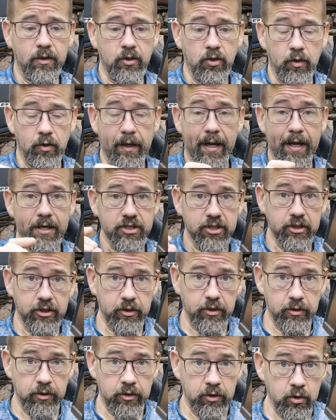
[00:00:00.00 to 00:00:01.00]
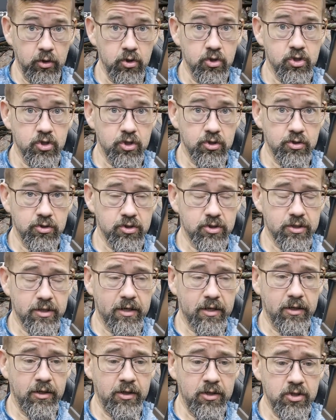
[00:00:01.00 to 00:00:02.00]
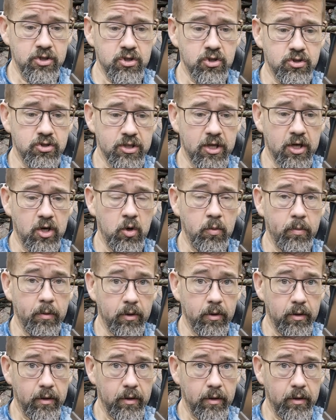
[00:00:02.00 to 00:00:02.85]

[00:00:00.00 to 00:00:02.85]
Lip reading: and you could actually use your scope